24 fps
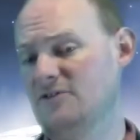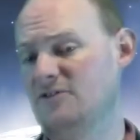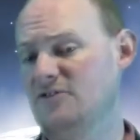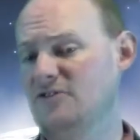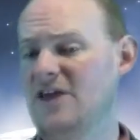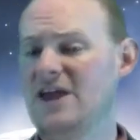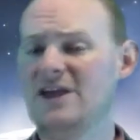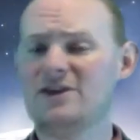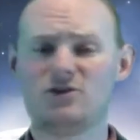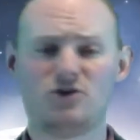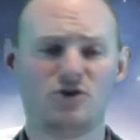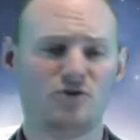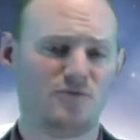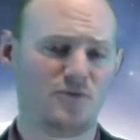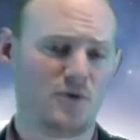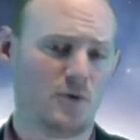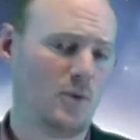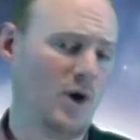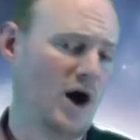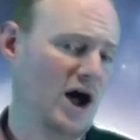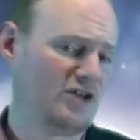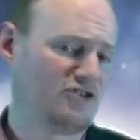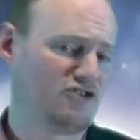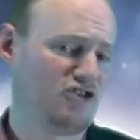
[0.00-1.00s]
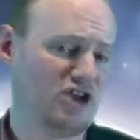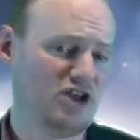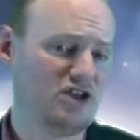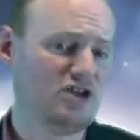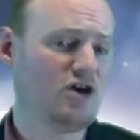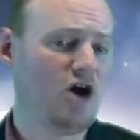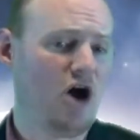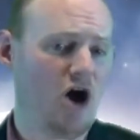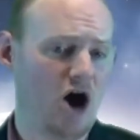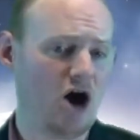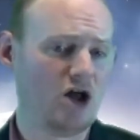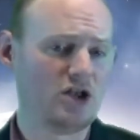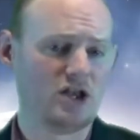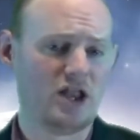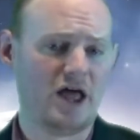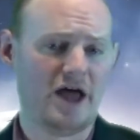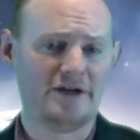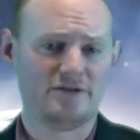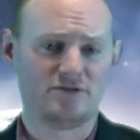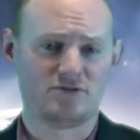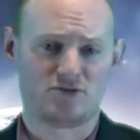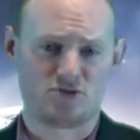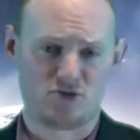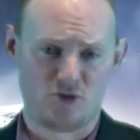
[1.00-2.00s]
Thank you for watching
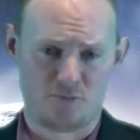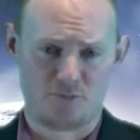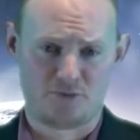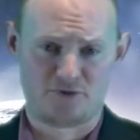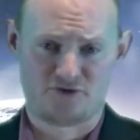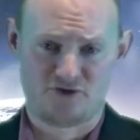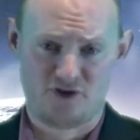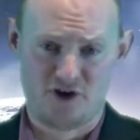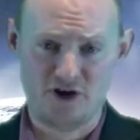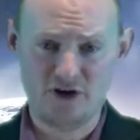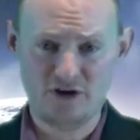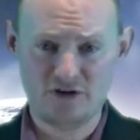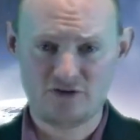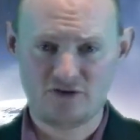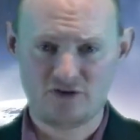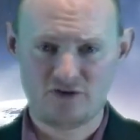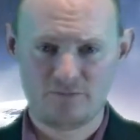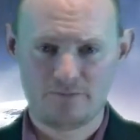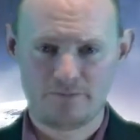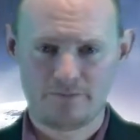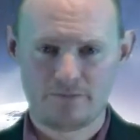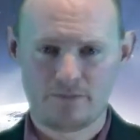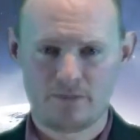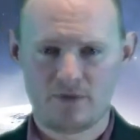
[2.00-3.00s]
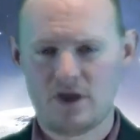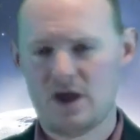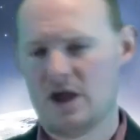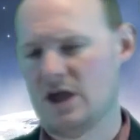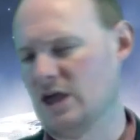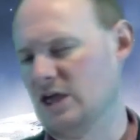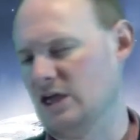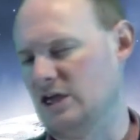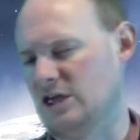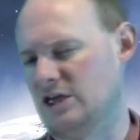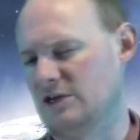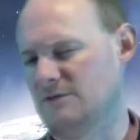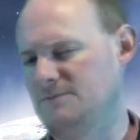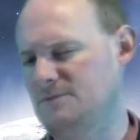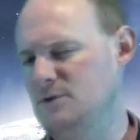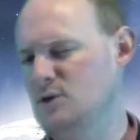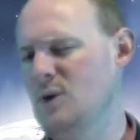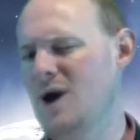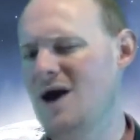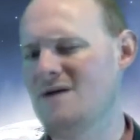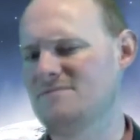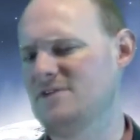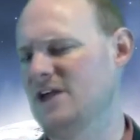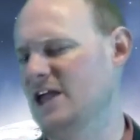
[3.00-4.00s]
Online Super Church. If you
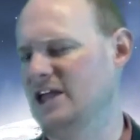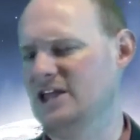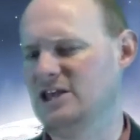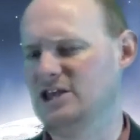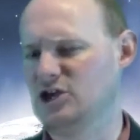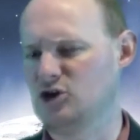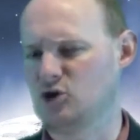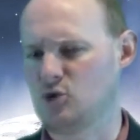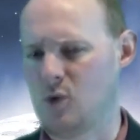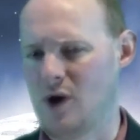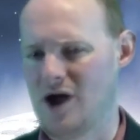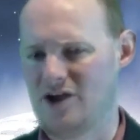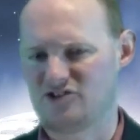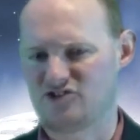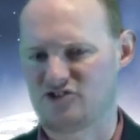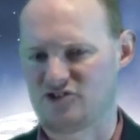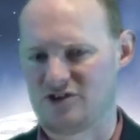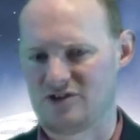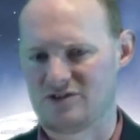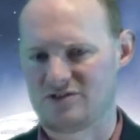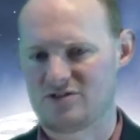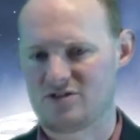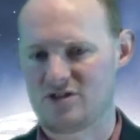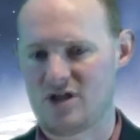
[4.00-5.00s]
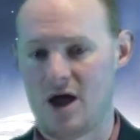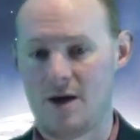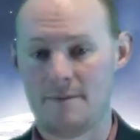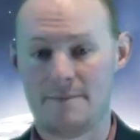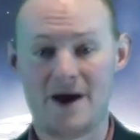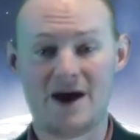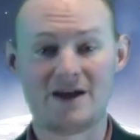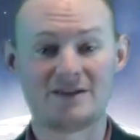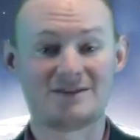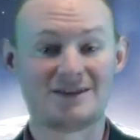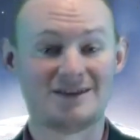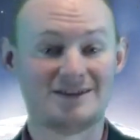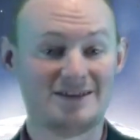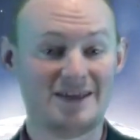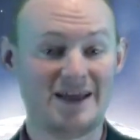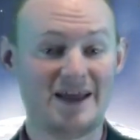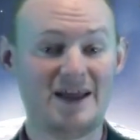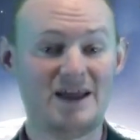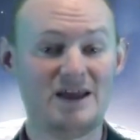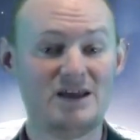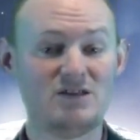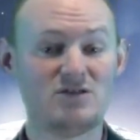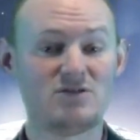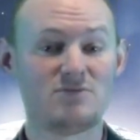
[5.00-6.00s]
have any questions about
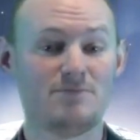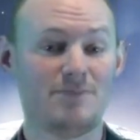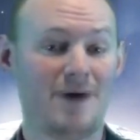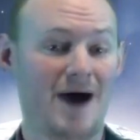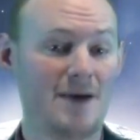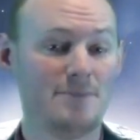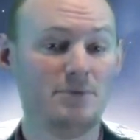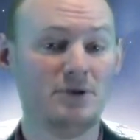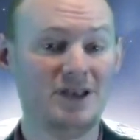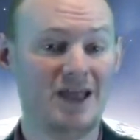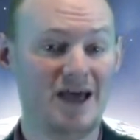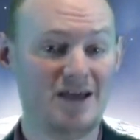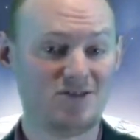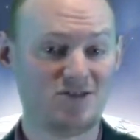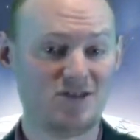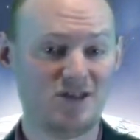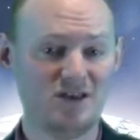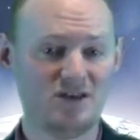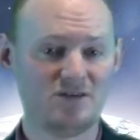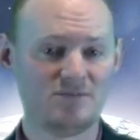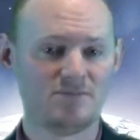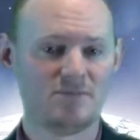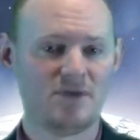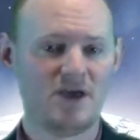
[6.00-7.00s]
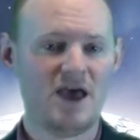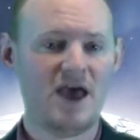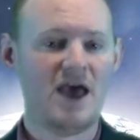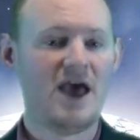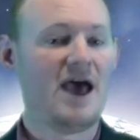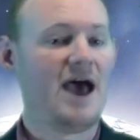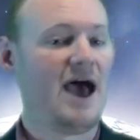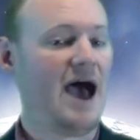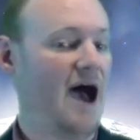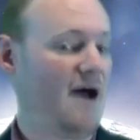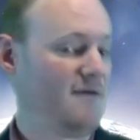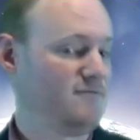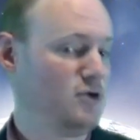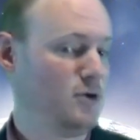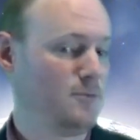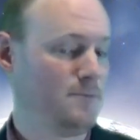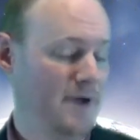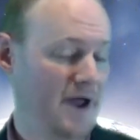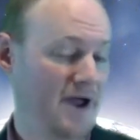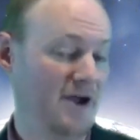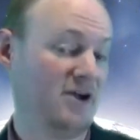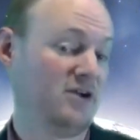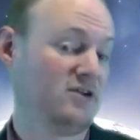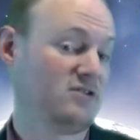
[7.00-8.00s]
today's Bible lesson, have your
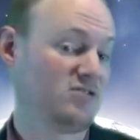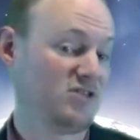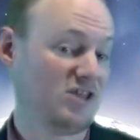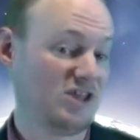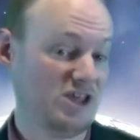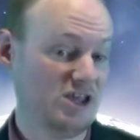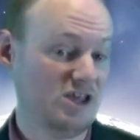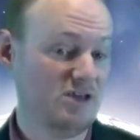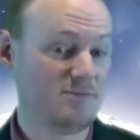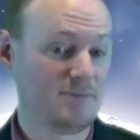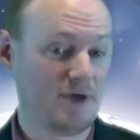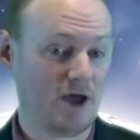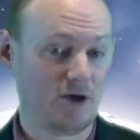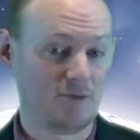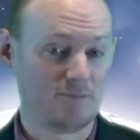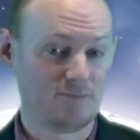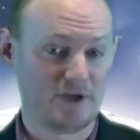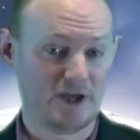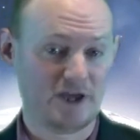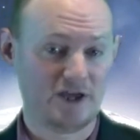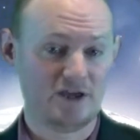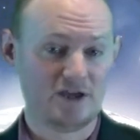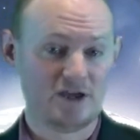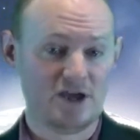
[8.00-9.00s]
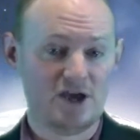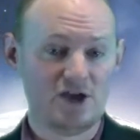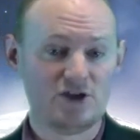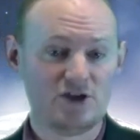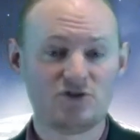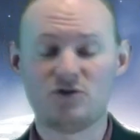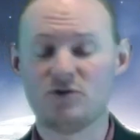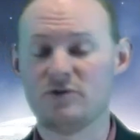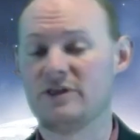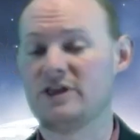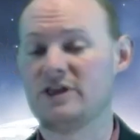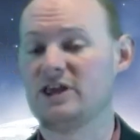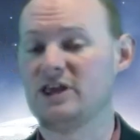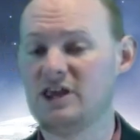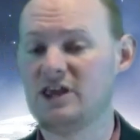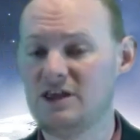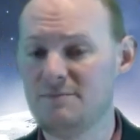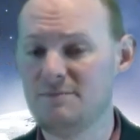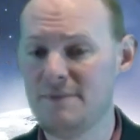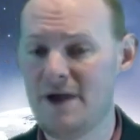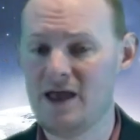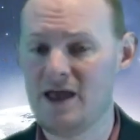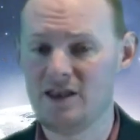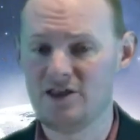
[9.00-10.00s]
parents email me to the
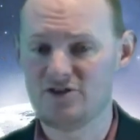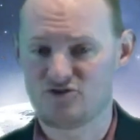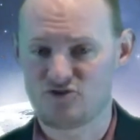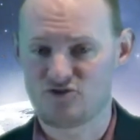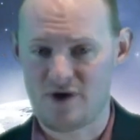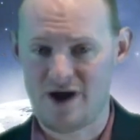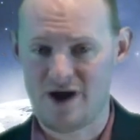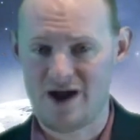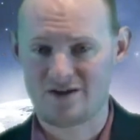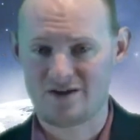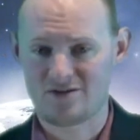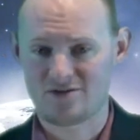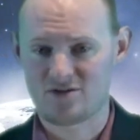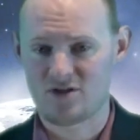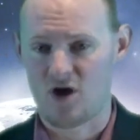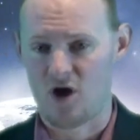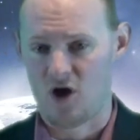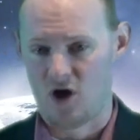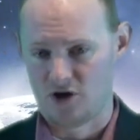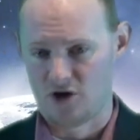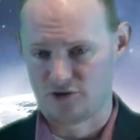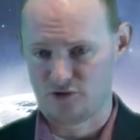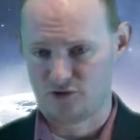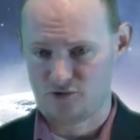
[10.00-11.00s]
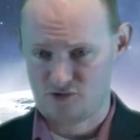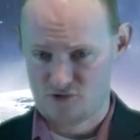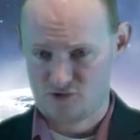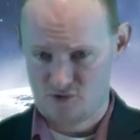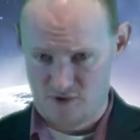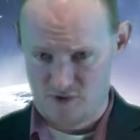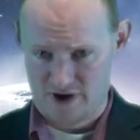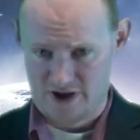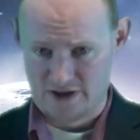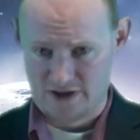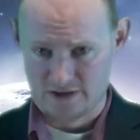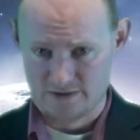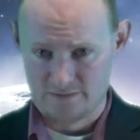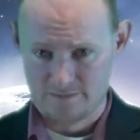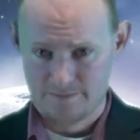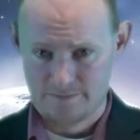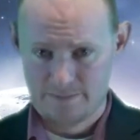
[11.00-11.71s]
email address on your screen,